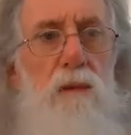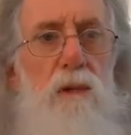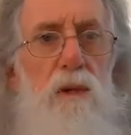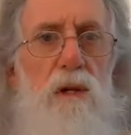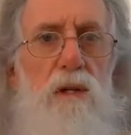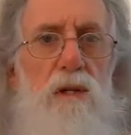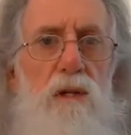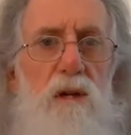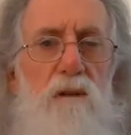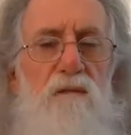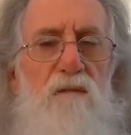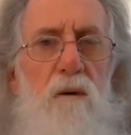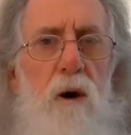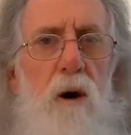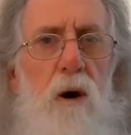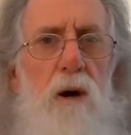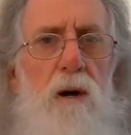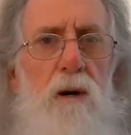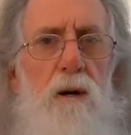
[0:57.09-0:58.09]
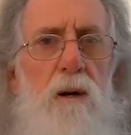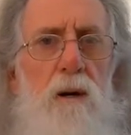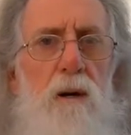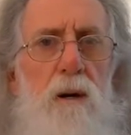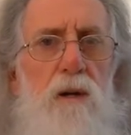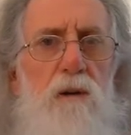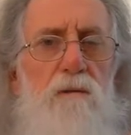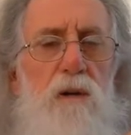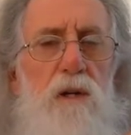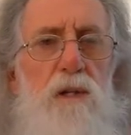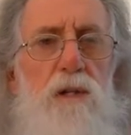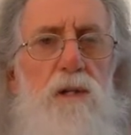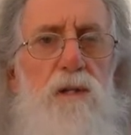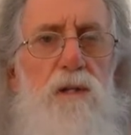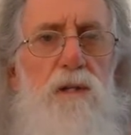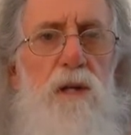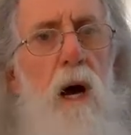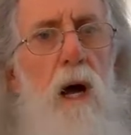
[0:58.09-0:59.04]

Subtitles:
Usually finer divisions are